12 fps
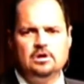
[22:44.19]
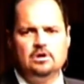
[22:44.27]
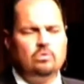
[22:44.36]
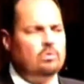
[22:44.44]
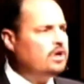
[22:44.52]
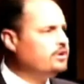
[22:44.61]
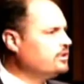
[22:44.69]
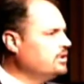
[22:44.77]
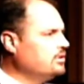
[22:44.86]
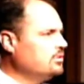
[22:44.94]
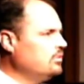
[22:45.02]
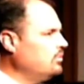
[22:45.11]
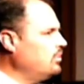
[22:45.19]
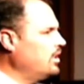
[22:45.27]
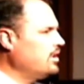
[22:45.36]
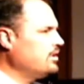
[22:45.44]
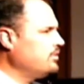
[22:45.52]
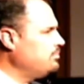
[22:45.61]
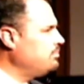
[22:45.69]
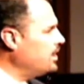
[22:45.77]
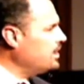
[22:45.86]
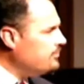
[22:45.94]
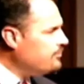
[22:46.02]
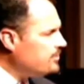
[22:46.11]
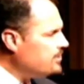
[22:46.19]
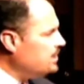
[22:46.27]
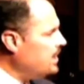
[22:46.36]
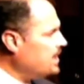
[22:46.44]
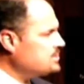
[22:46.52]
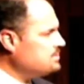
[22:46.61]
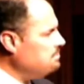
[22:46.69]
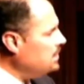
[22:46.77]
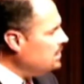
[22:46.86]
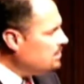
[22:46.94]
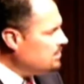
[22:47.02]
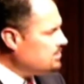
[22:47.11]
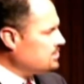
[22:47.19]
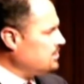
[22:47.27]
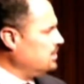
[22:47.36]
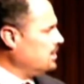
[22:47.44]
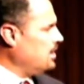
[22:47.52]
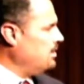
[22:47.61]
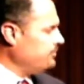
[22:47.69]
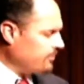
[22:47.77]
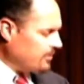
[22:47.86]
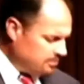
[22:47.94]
wondering where the money for the next meal is going to come from, or